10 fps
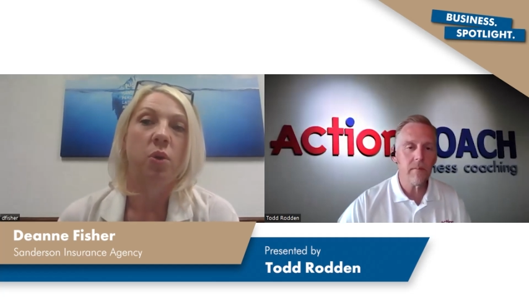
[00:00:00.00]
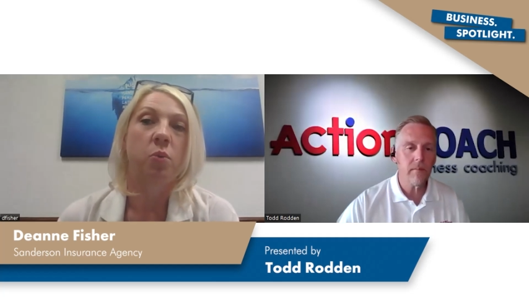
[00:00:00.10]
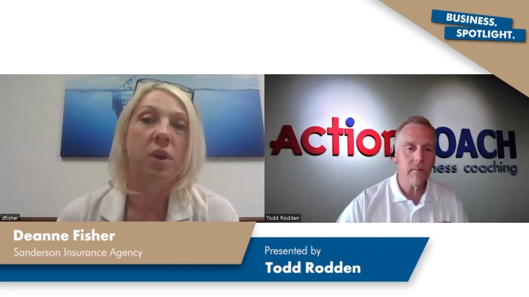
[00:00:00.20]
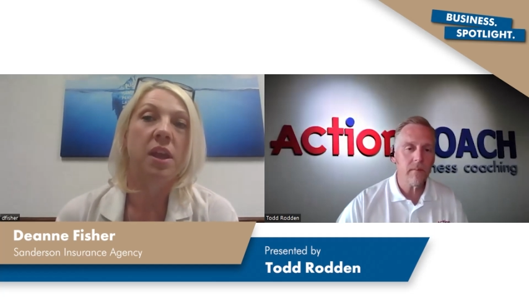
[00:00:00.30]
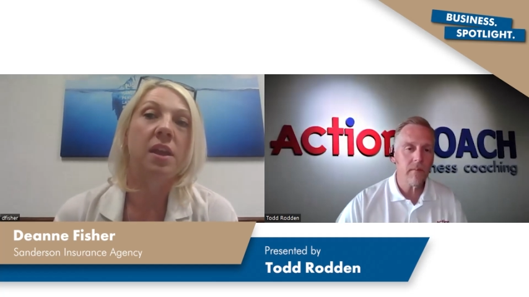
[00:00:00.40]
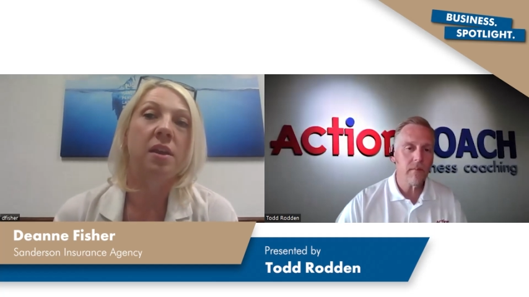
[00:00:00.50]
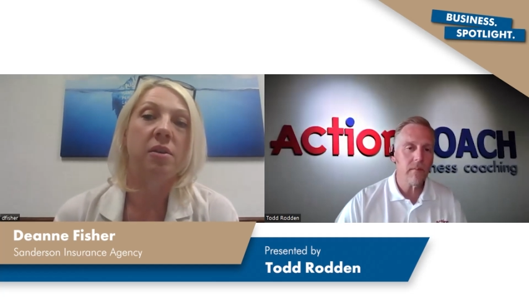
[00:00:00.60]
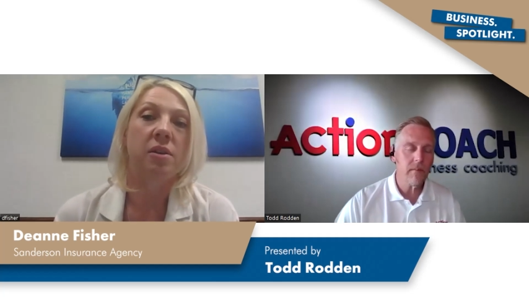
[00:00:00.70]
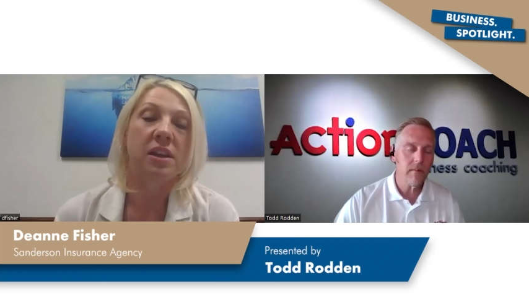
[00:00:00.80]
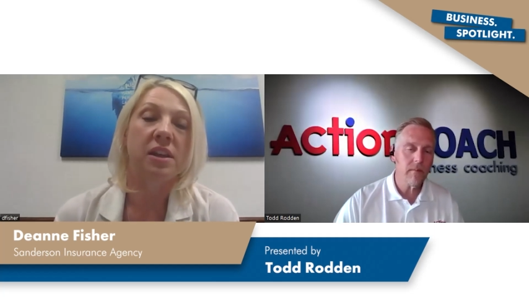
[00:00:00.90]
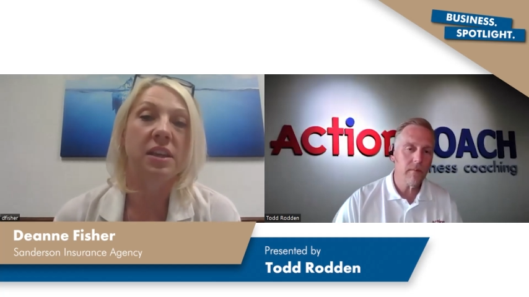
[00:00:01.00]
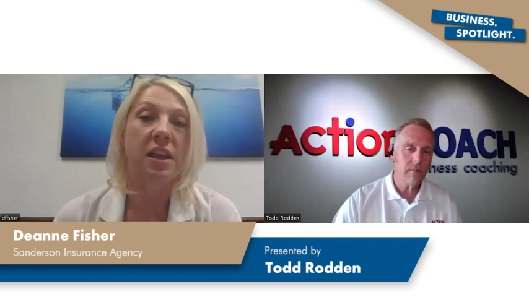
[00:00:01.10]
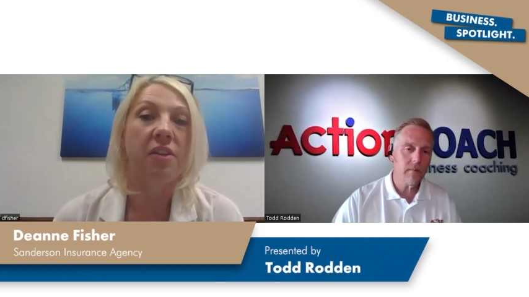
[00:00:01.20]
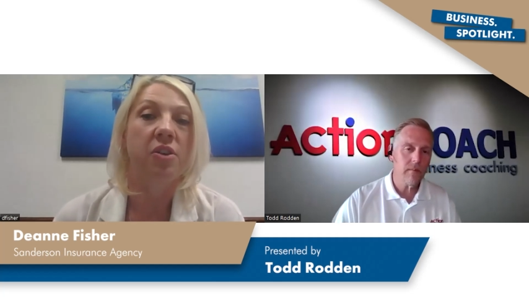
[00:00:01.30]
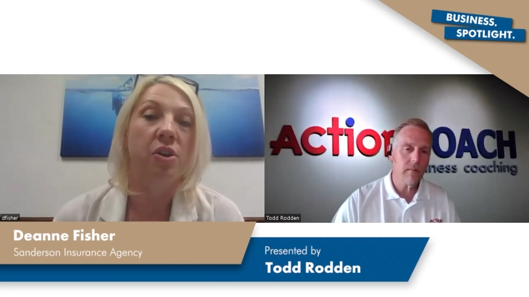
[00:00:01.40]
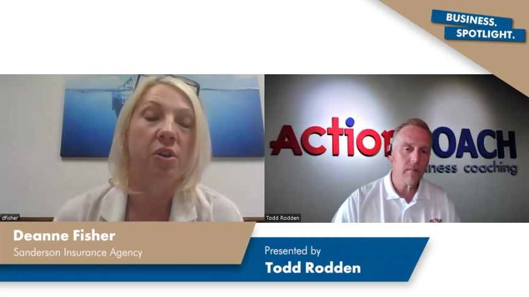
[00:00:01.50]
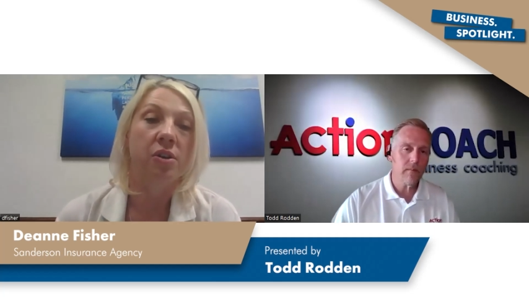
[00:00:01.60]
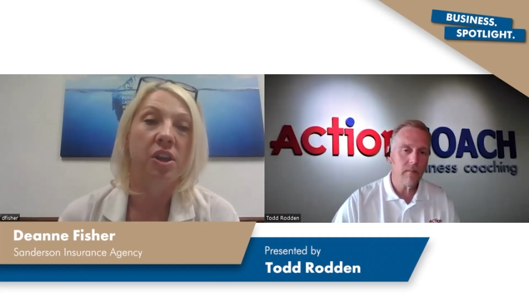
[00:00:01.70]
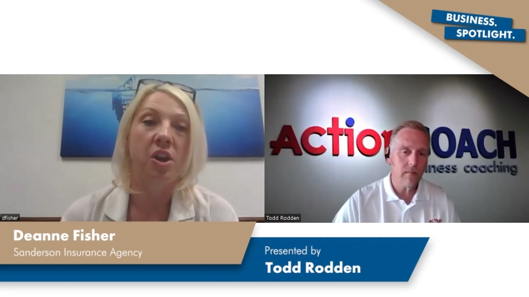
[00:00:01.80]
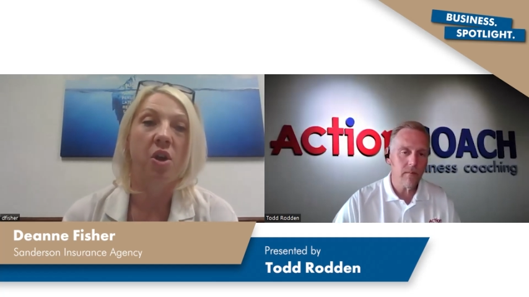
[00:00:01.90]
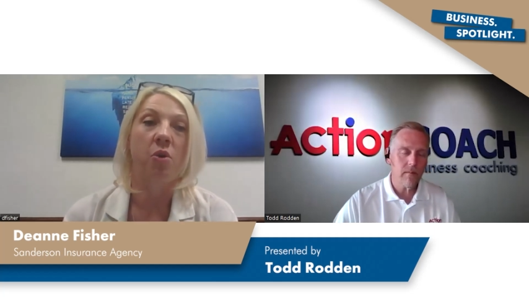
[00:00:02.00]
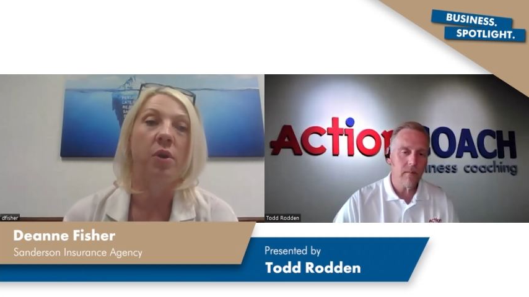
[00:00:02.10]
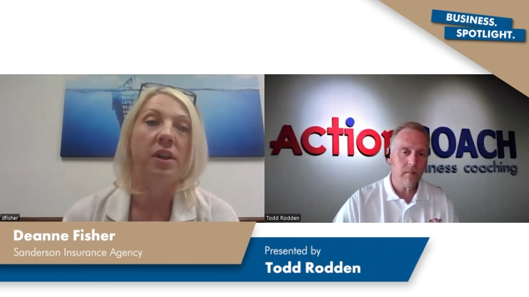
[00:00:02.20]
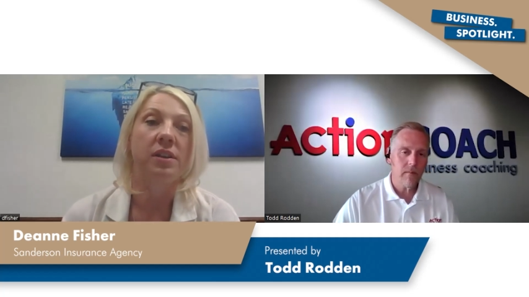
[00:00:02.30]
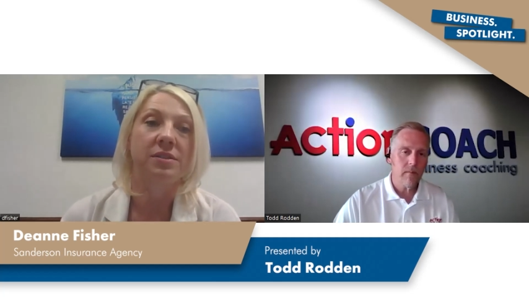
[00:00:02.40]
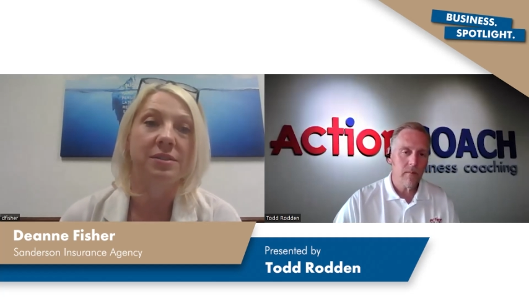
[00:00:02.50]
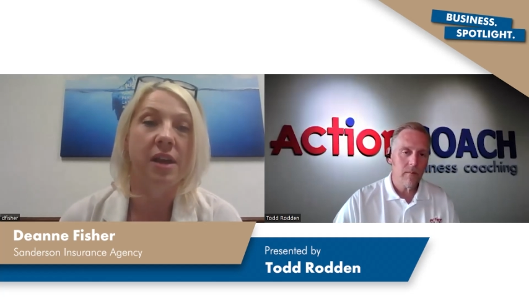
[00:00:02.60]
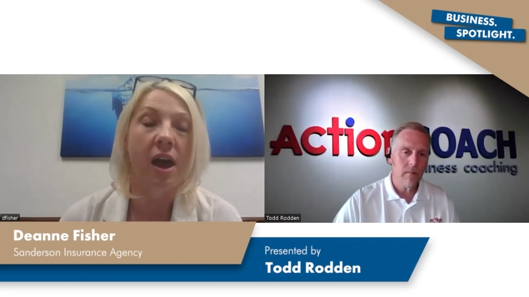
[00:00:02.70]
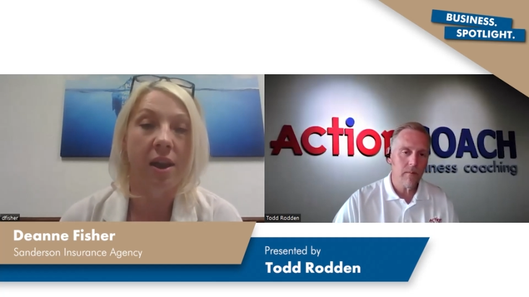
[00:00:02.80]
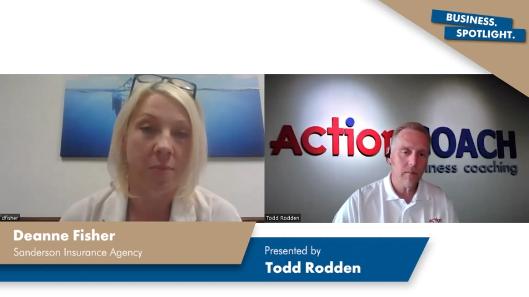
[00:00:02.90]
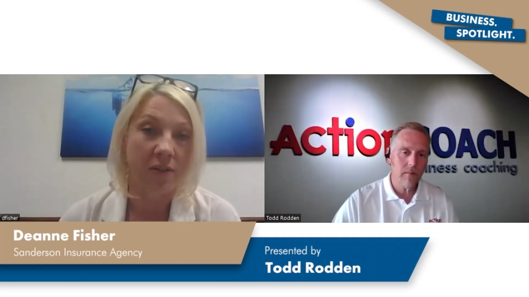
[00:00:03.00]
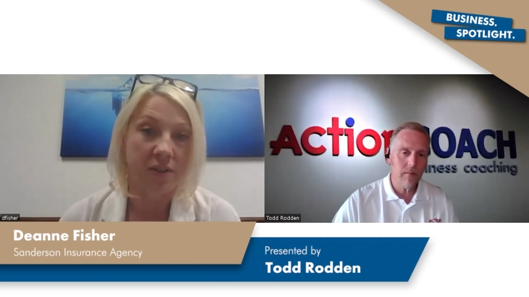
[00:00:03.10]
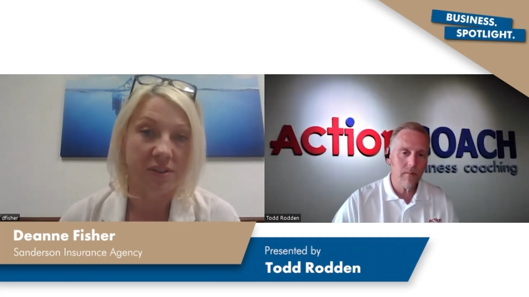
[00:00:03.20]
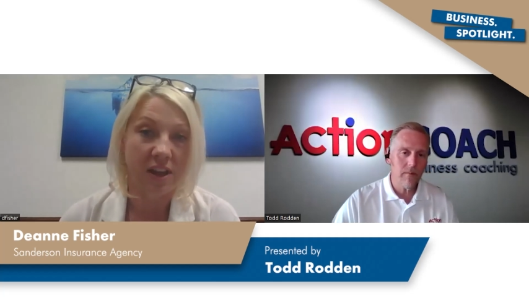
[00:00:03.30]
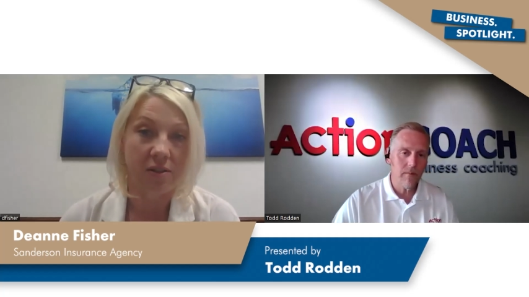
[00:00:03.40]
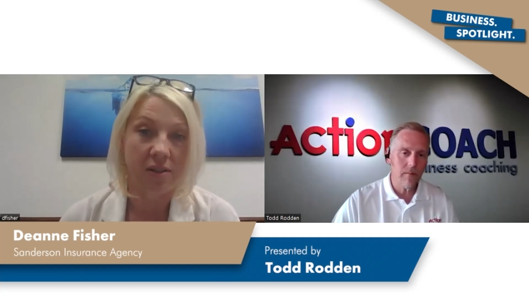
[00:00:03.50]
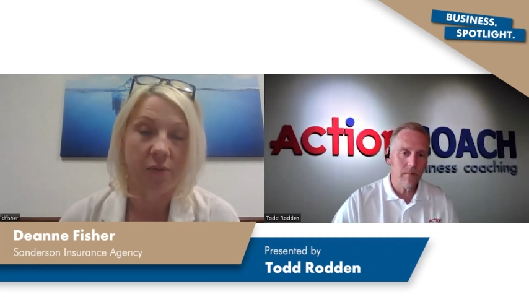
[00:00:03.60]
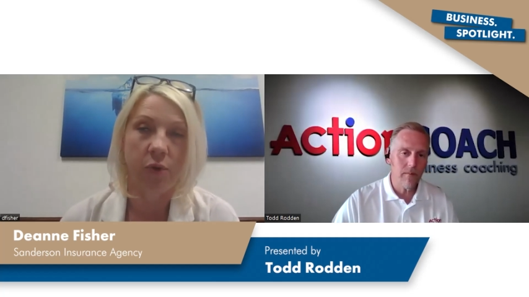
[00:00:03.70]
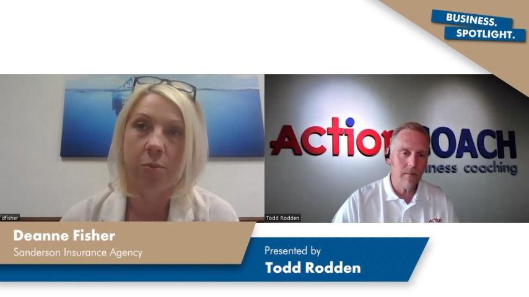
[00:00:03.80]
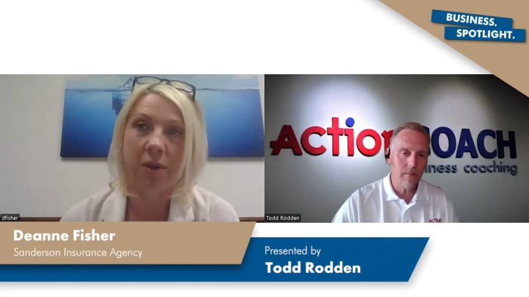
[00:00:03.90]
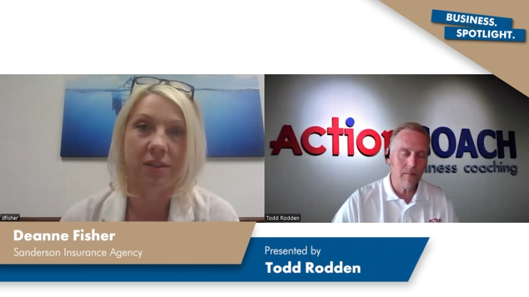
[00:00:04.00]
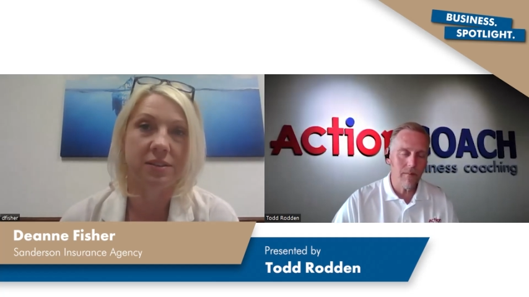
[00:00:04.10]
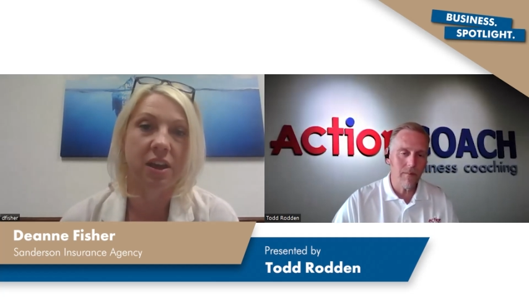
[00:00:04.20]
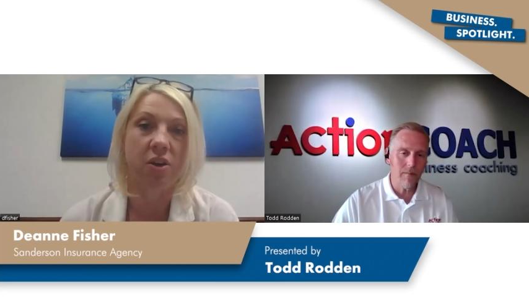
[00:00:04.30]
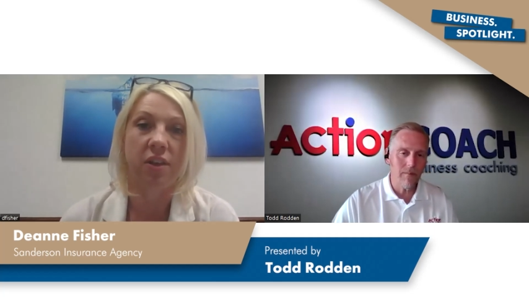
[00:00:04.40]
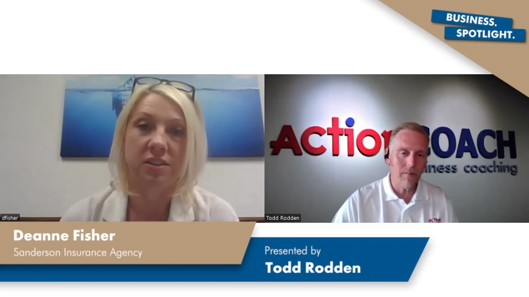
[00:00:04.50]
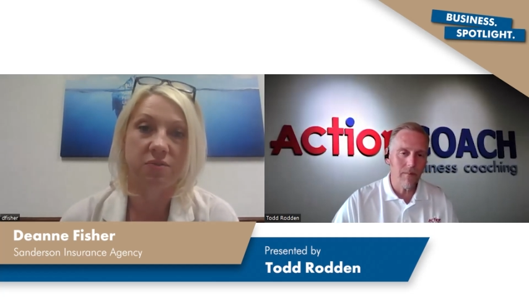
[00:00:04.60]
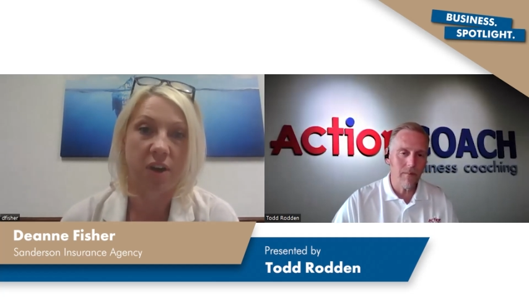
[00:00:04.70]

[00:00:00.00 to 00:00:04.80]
Speaker 1: when we get together, you know, it's not about the sale. If we don't make the sale, that's